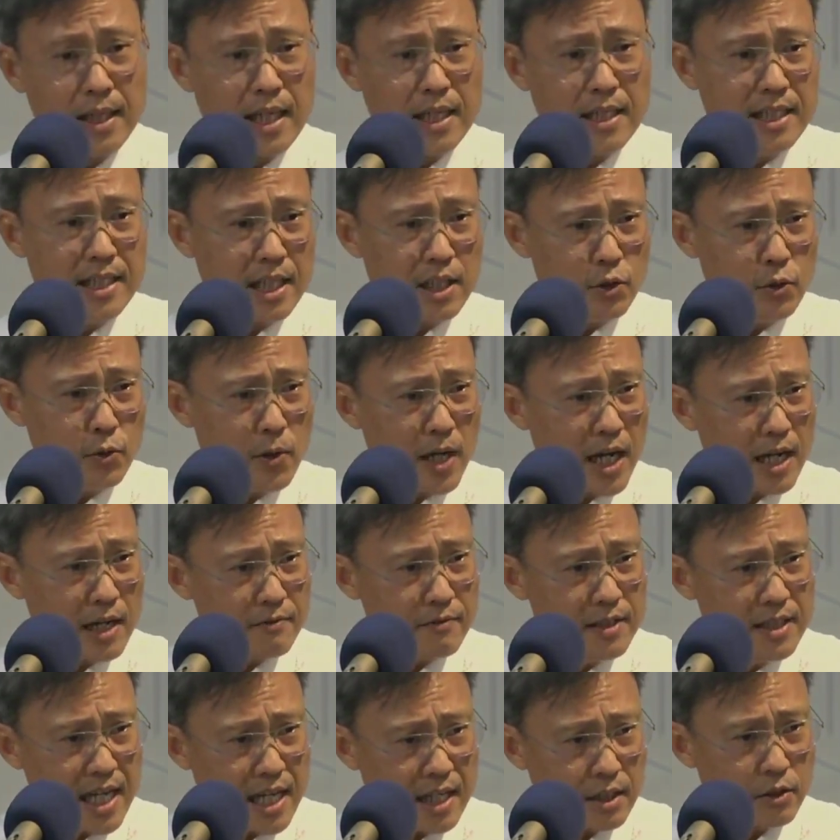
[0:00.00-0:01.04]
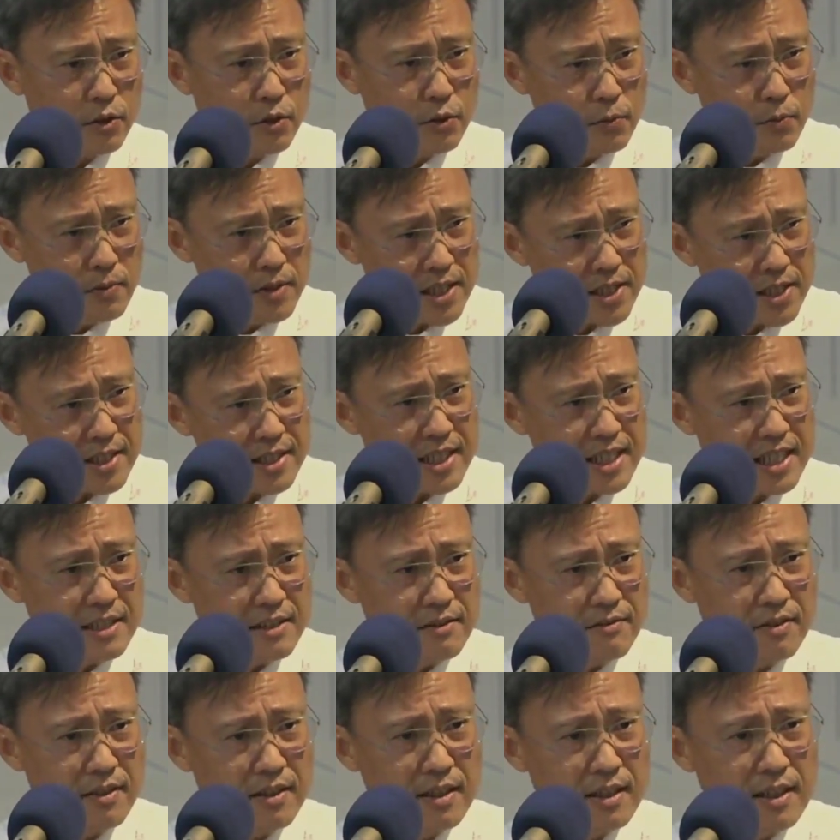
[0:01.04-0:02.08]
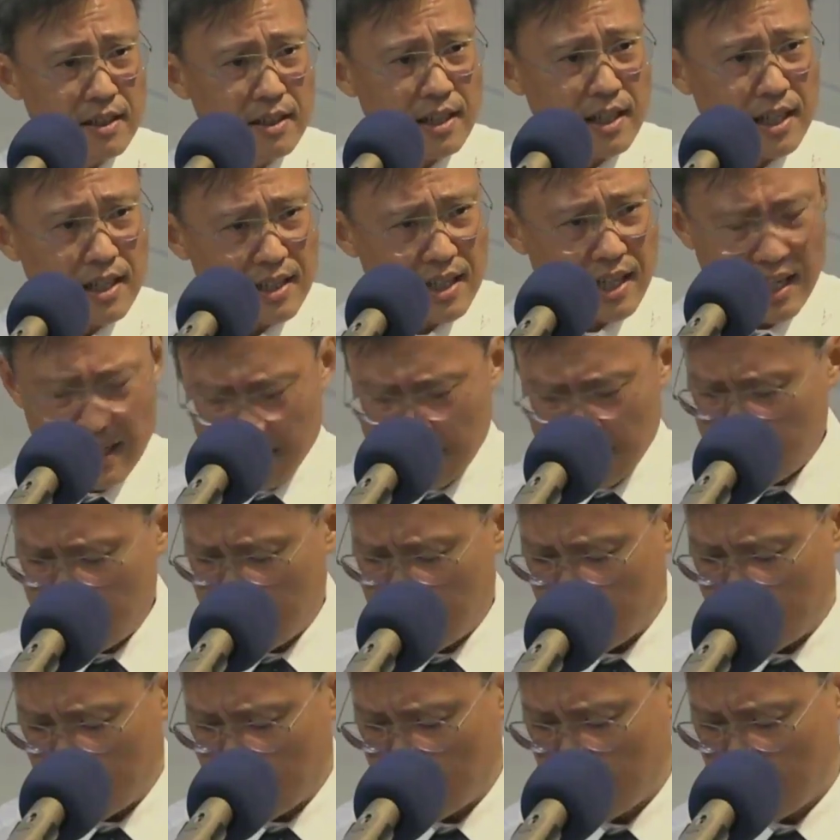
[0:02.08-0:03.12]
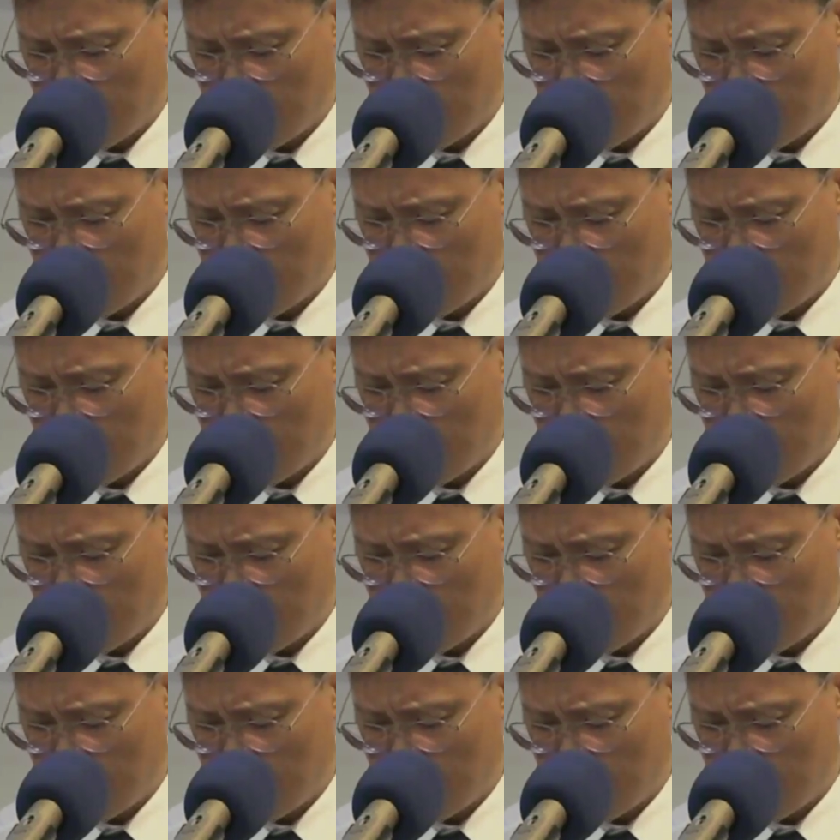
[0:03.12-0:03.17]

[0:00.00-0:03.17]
and yet you have yet to receive an answer.